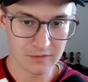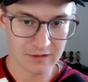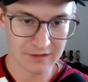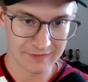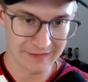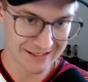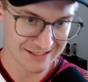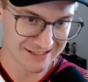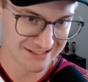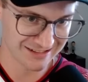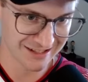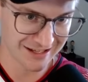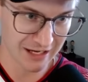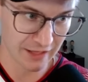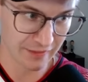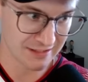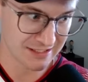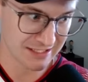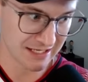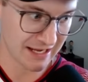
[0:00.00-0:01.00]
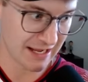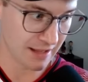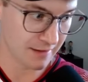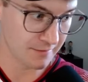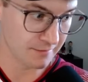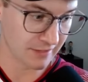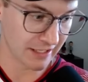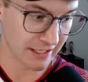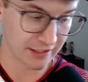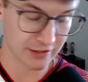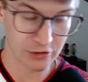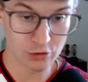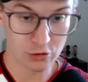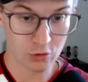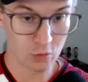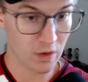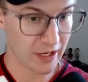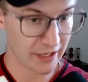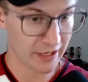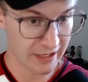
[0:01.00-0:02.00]
that's a lot of the time, like Yuta
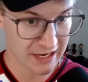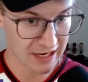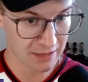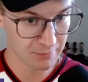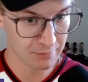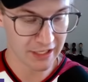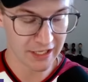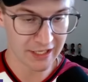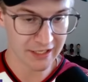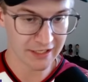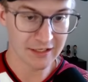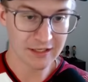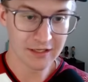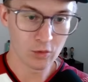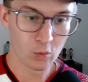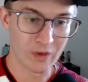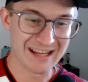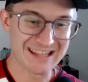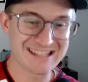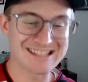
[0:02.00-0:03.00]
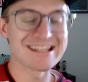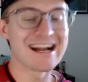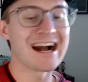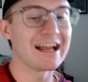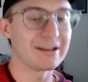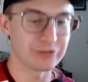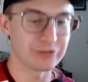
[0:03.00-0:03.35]
Watanabe, when it's not